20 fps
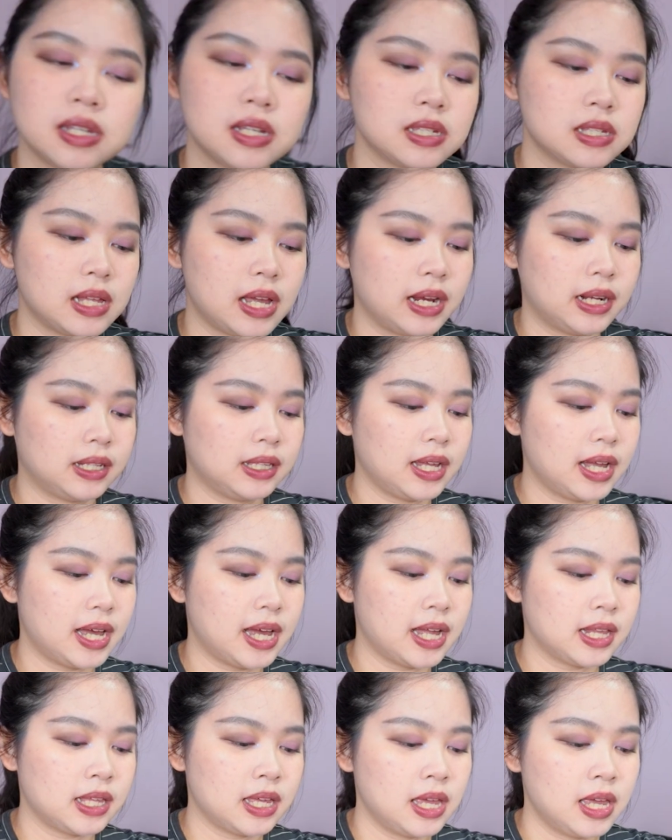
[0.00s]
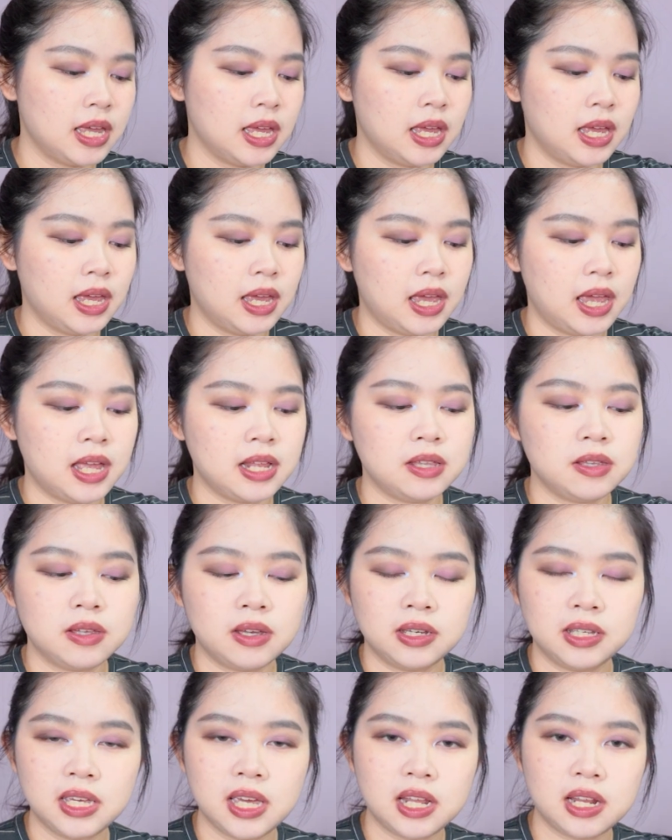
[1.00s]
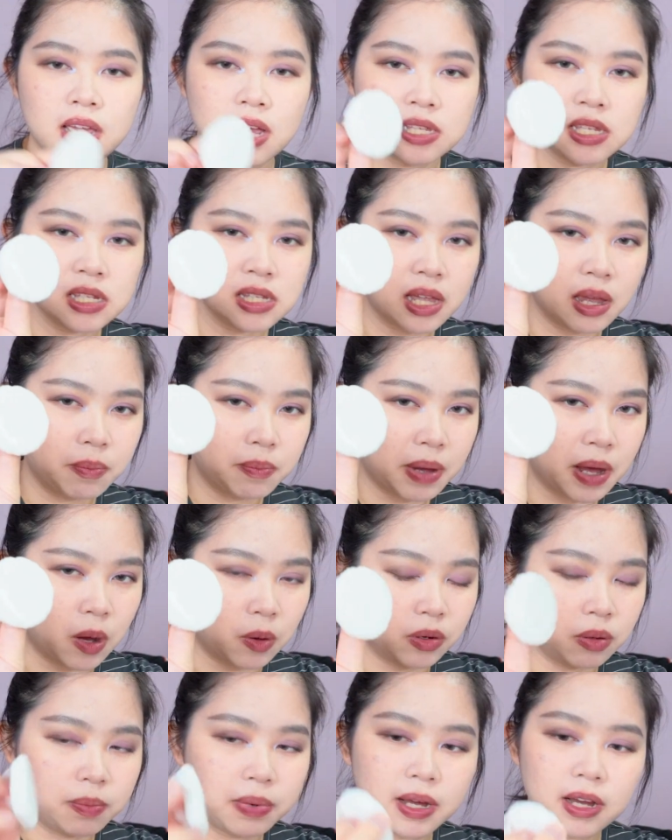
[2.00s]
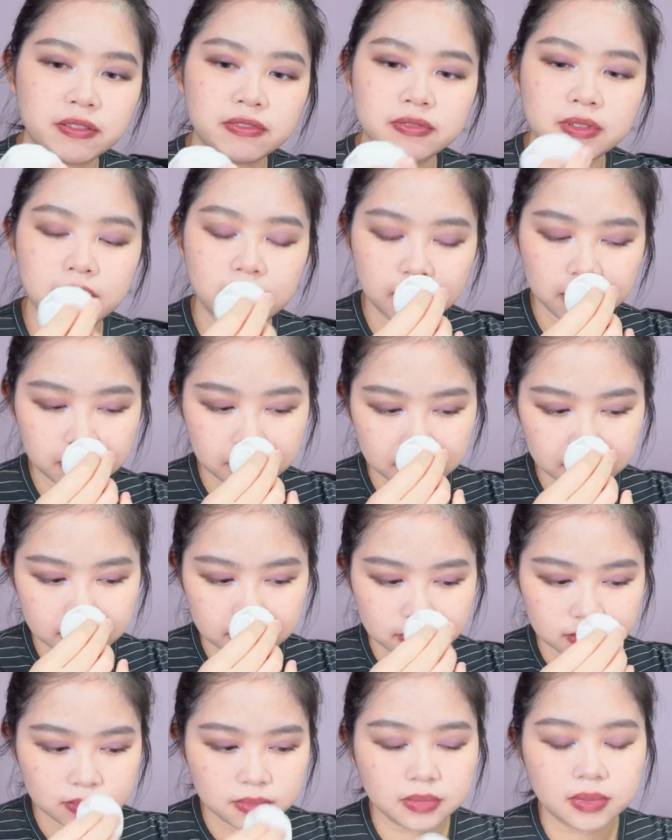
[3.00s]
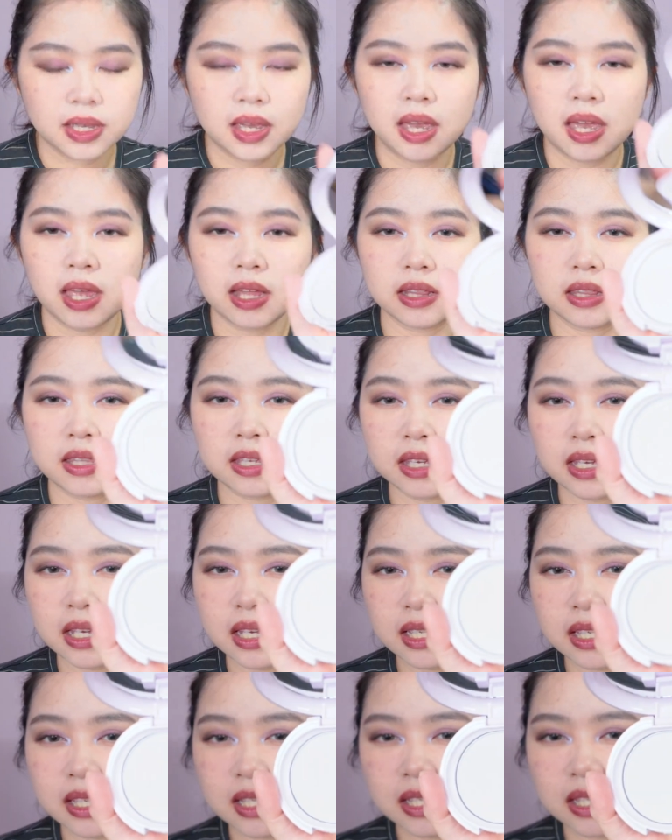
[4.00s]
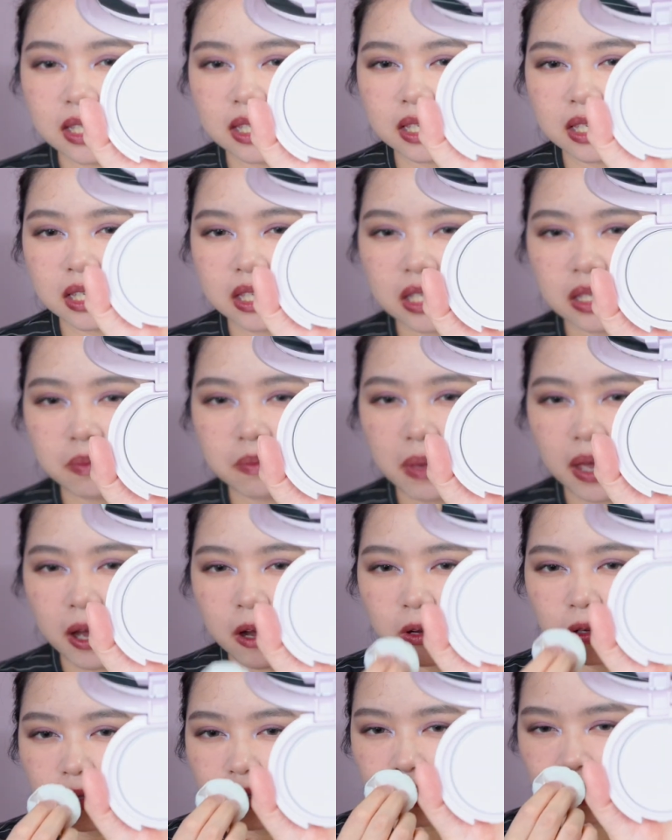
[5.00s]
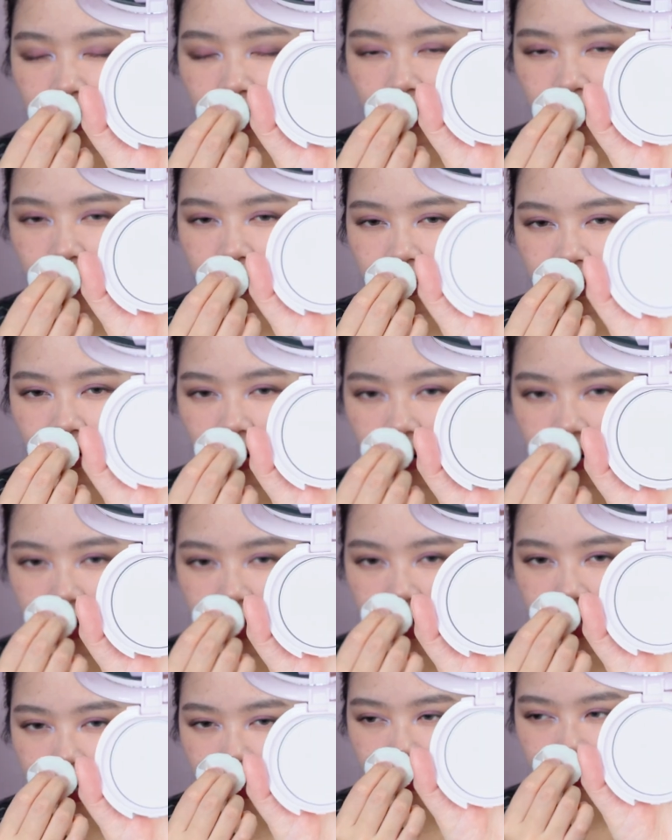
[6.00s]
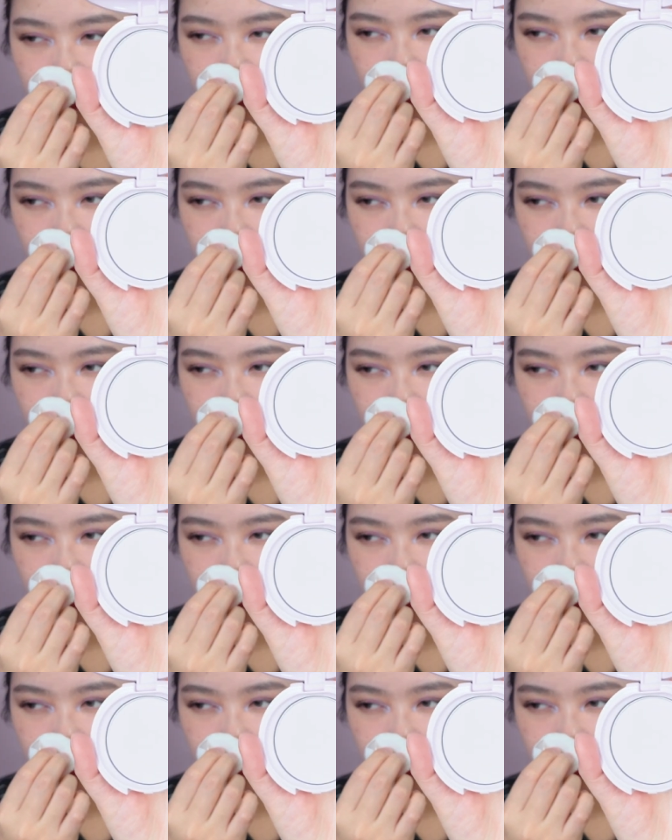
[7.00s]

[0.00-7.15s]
things like that. And again, it has this like powder puff thing, and this smells so strongly